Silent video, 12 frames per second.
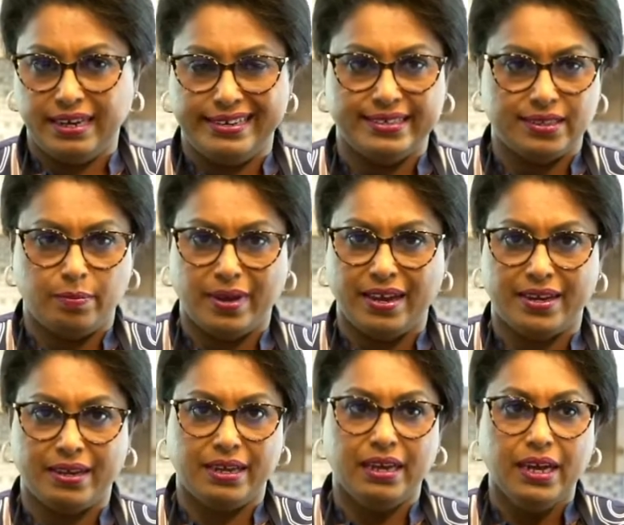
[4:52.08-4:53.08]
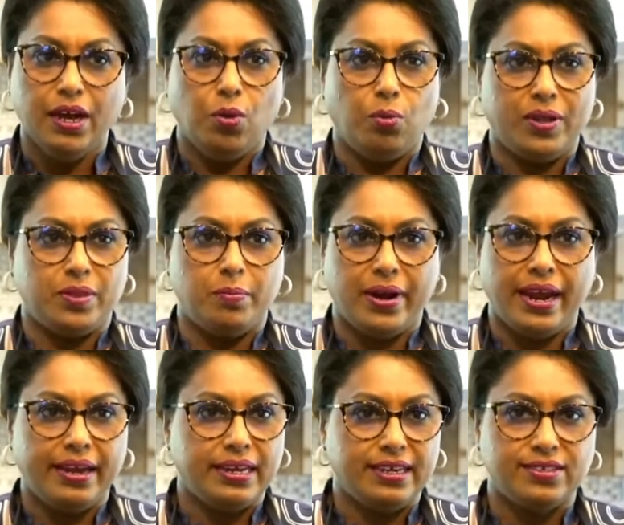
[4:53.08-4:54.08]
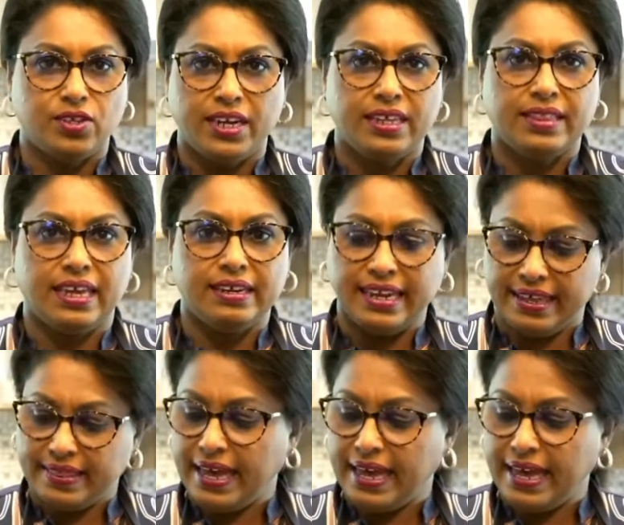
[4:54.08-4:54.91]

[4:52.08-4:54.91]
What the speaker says: It doesn't matter what the brand is or anything like